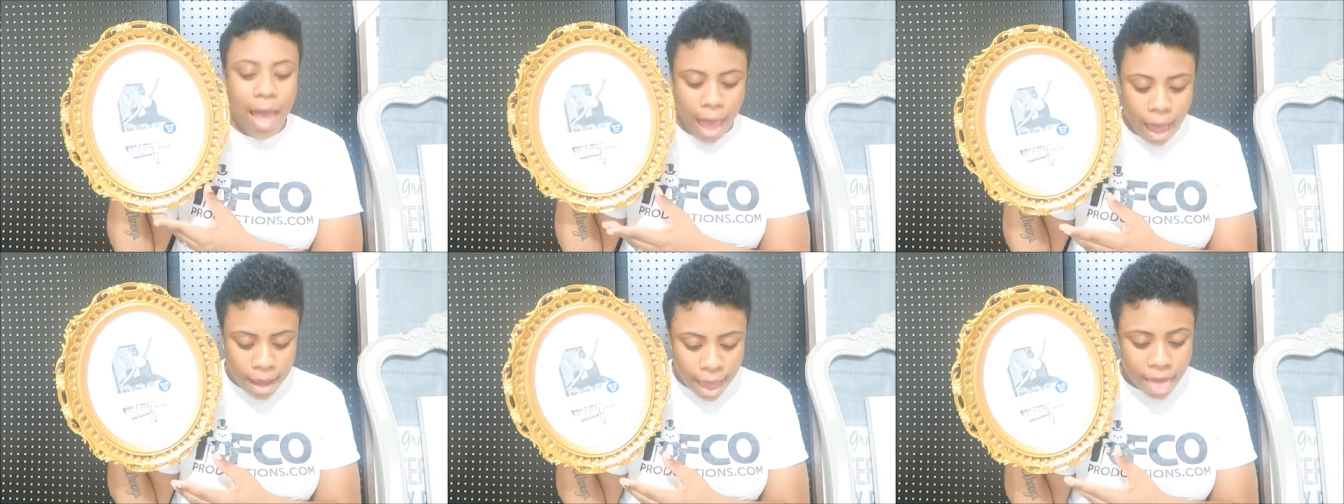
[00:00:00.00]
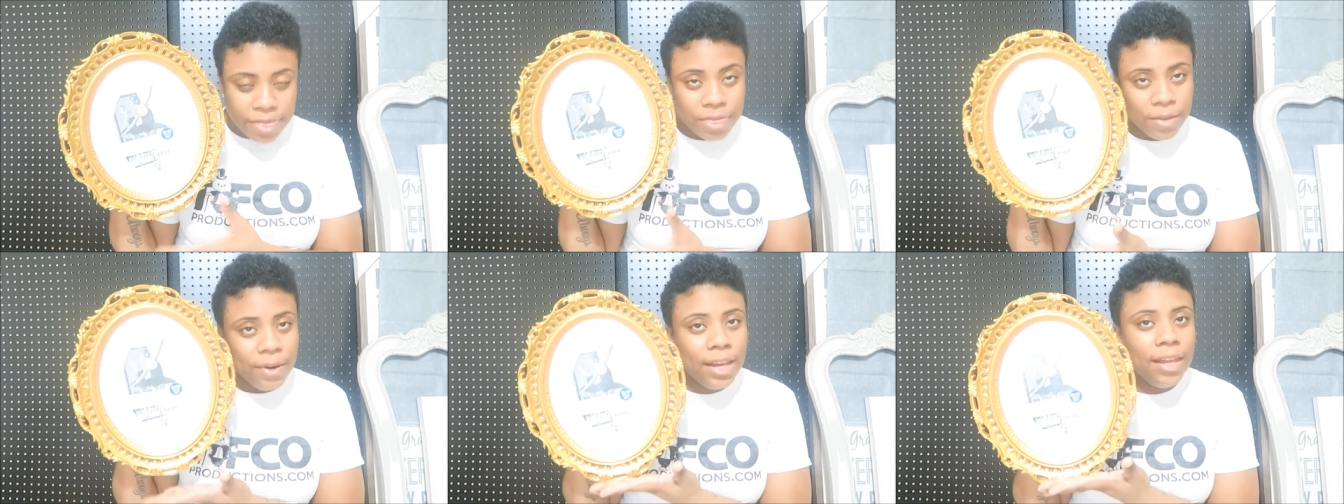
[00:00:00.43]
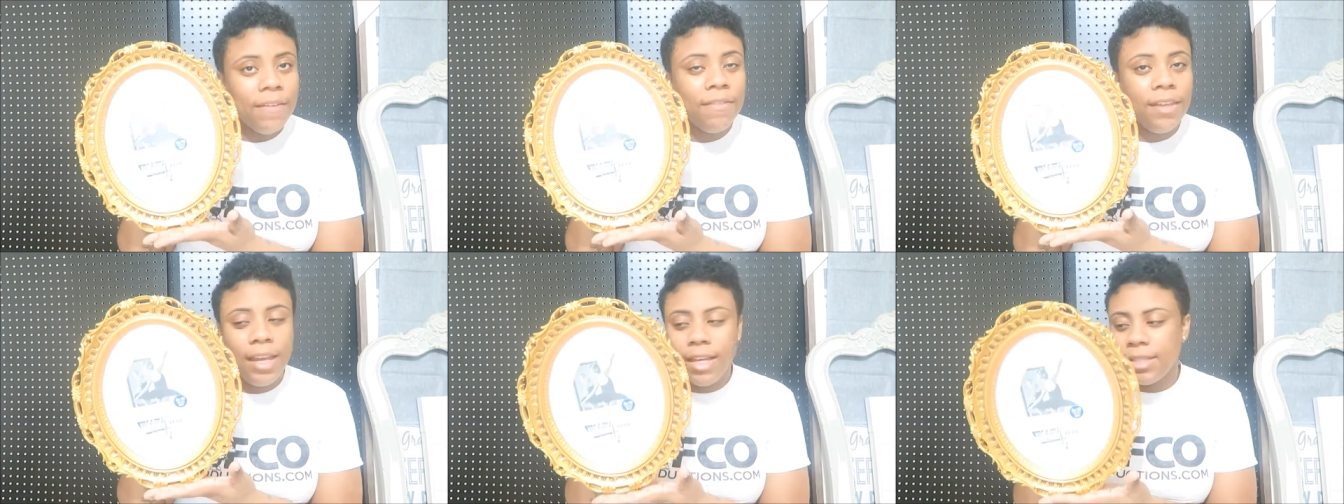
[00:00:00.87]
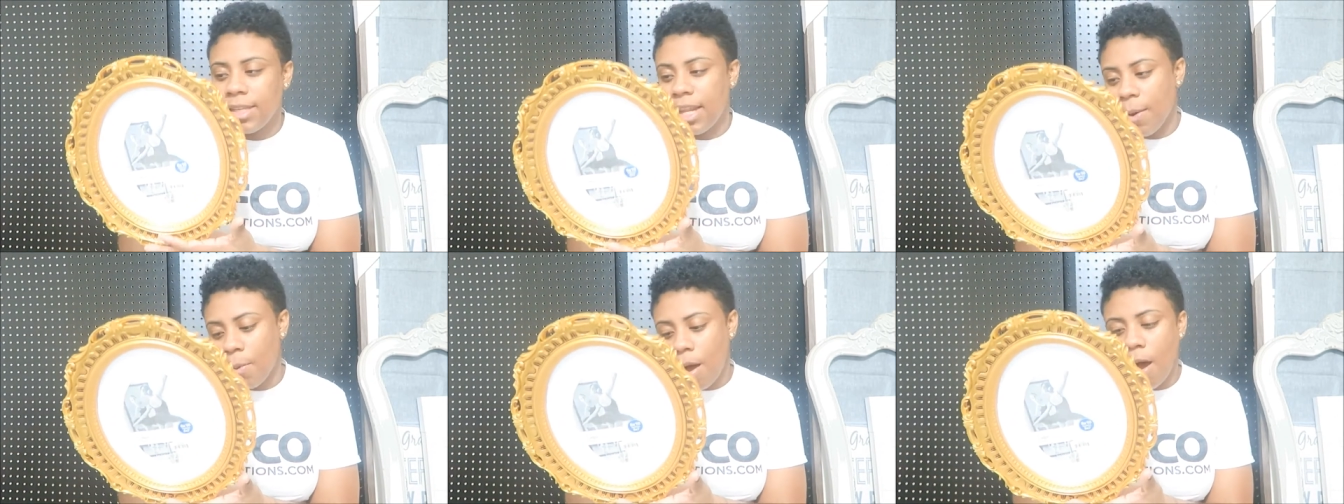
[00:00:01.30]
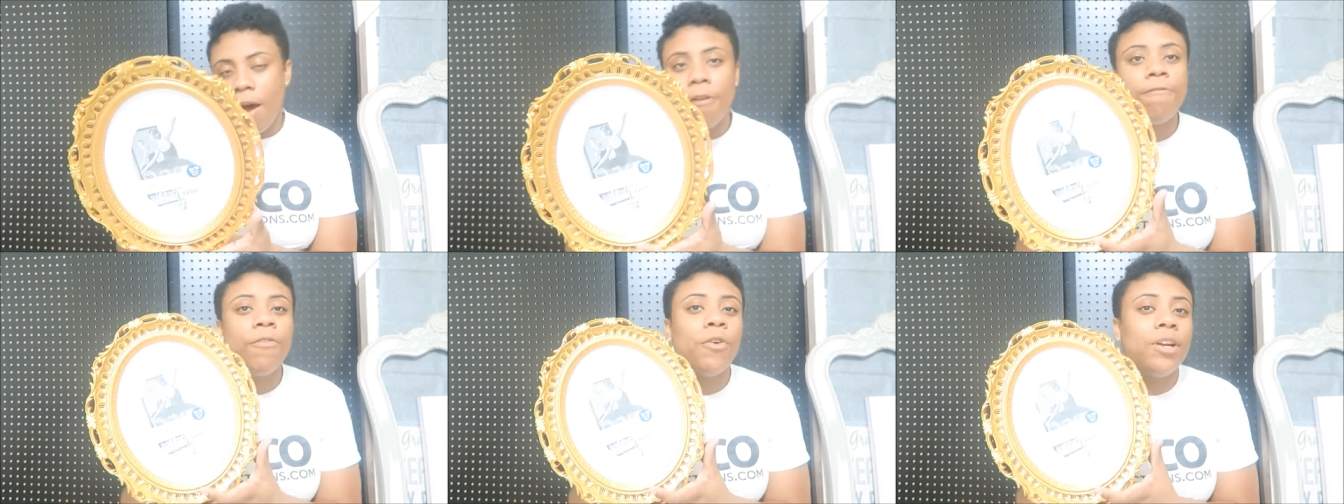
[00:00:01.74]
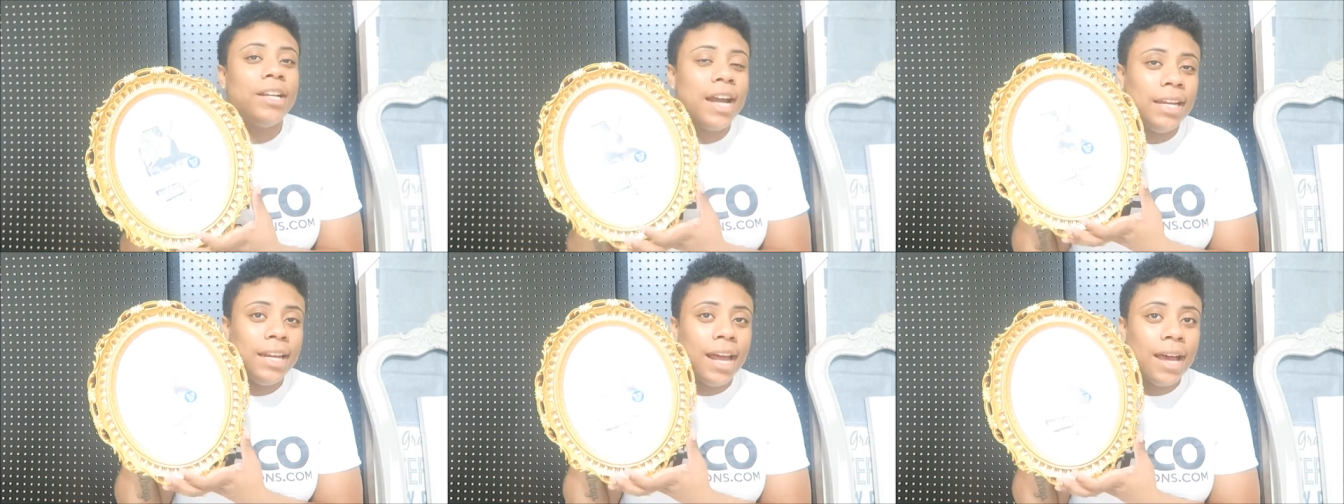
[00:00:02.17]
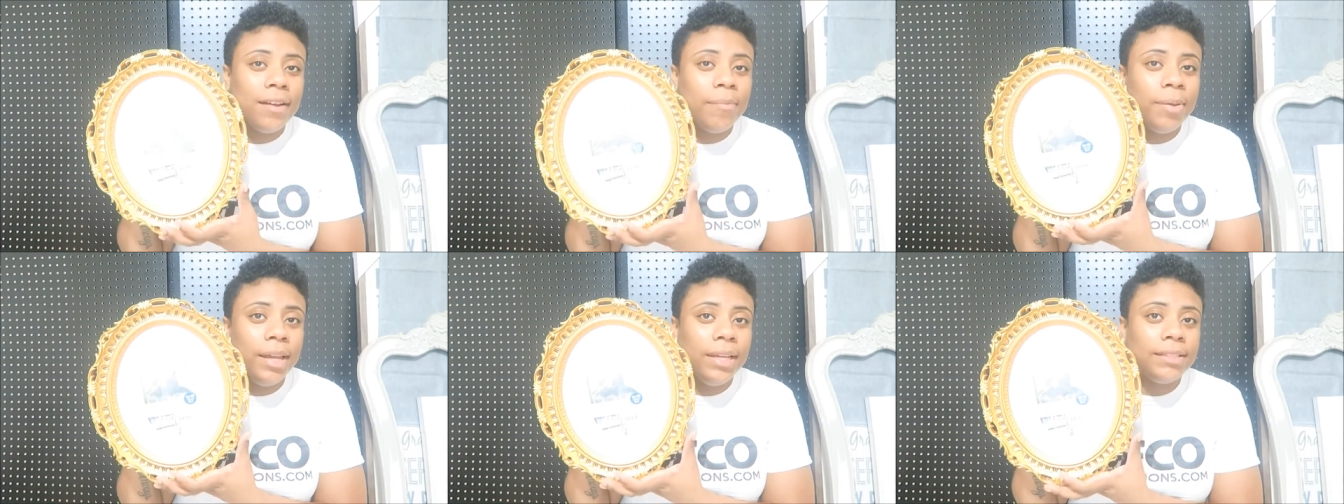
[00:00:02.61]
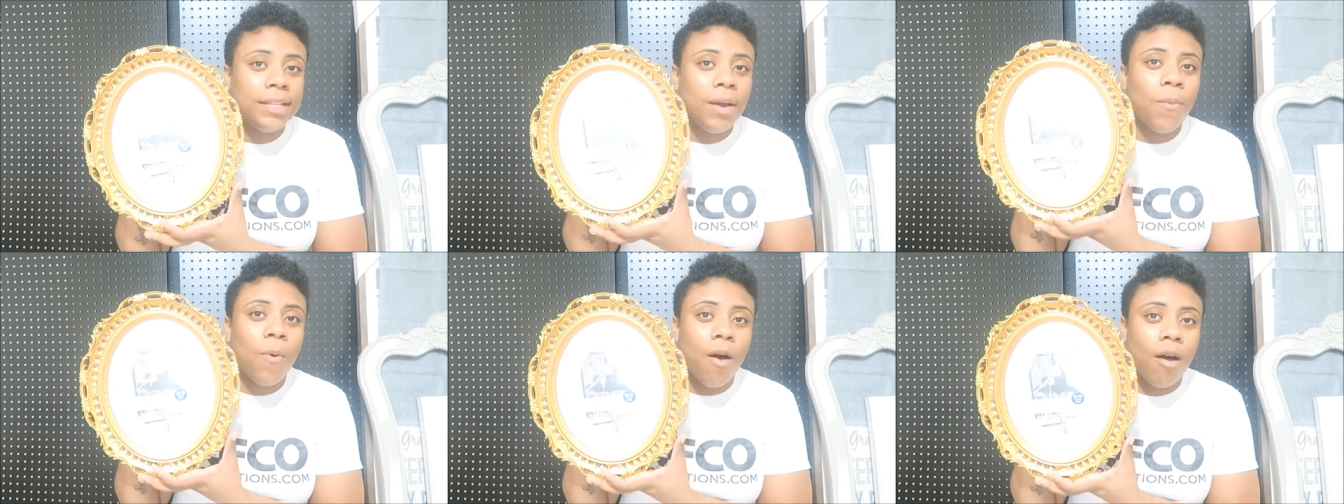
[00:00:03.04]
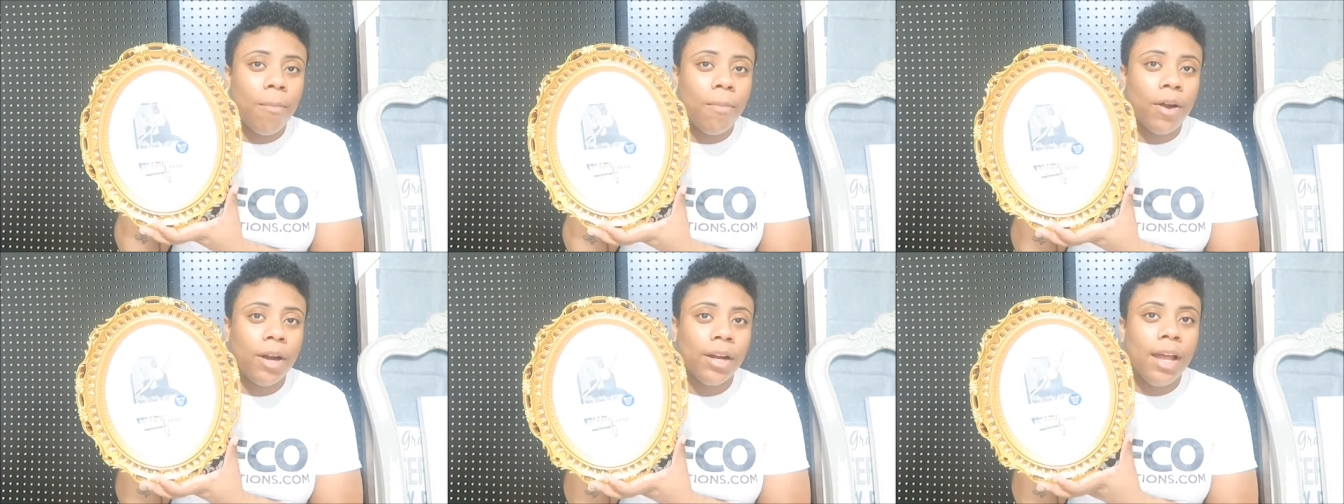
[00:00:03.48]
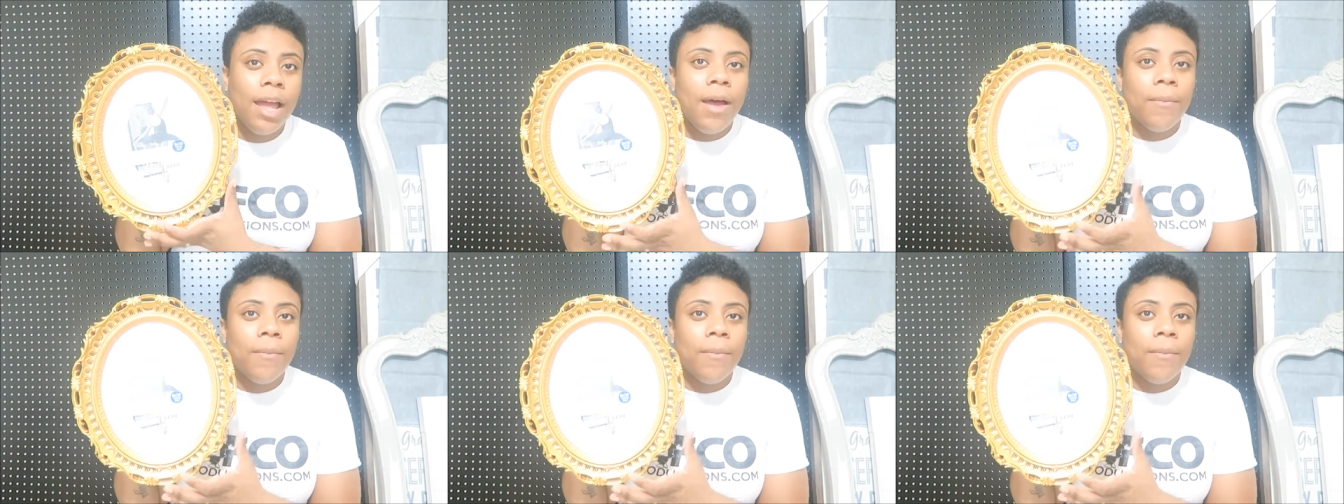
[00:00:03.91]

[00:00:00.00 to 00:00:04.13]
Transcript: I got three of these and they were all $4.99 a piece at Walmart.